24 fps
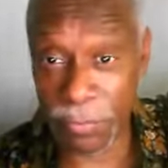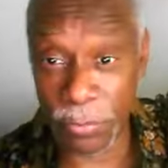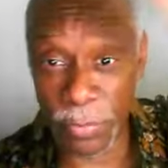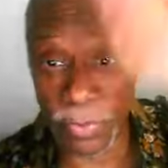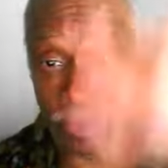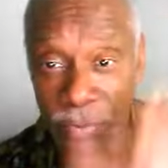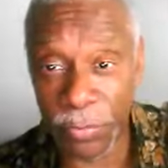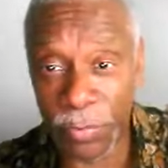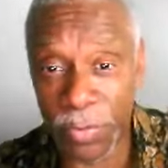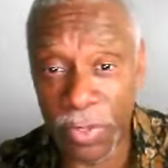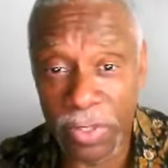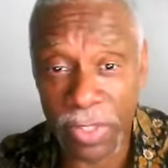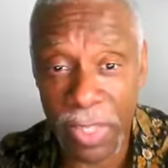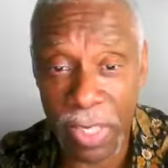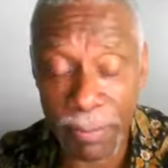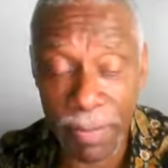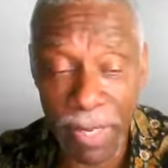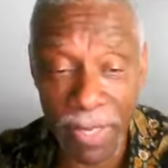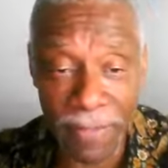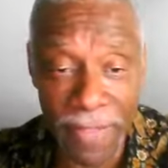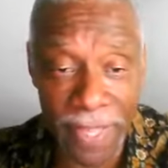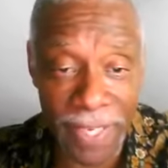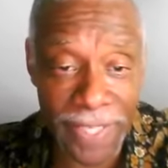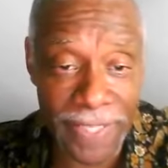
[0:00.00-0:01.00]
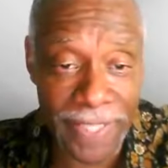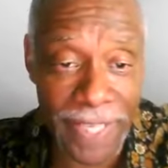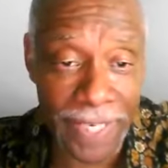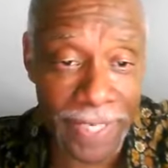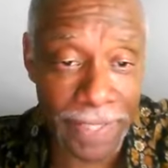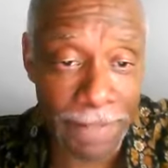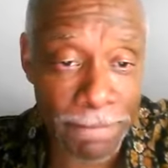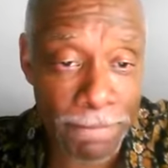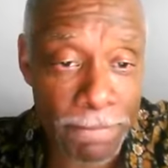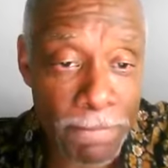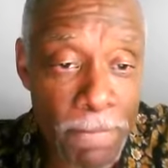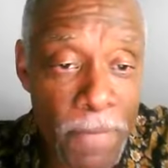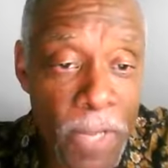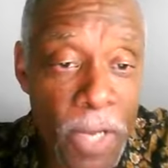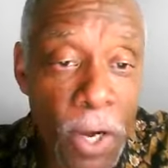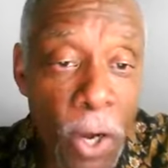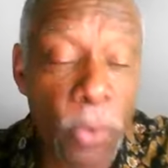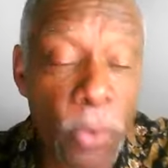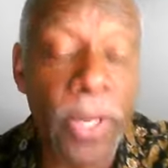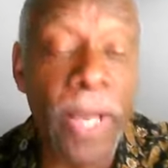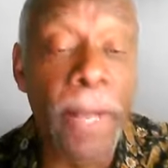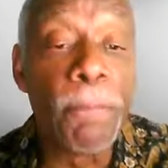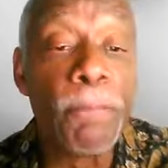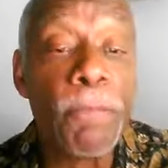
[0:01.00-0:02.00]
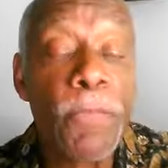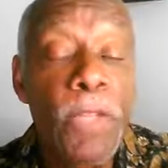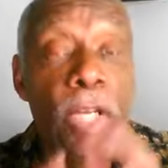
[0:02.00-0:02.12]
We're going to talk about that in a second. Okay,